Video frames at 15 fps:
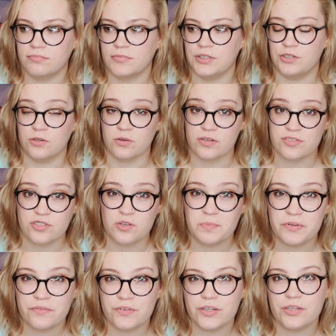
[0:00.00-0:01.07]
the door is
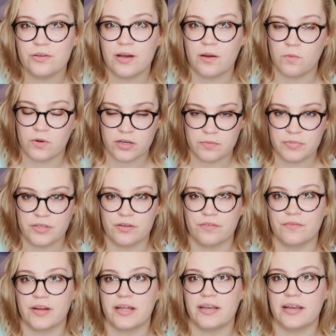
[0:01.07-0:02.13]
open for you. I want to be your
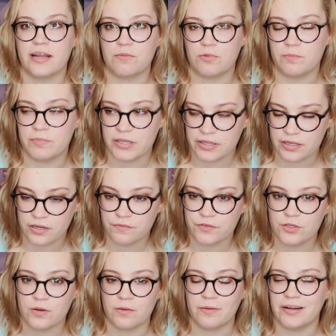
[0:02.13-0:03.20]
friend and I will be there for
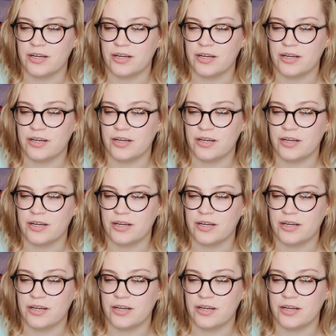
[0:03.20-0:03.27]
you. I will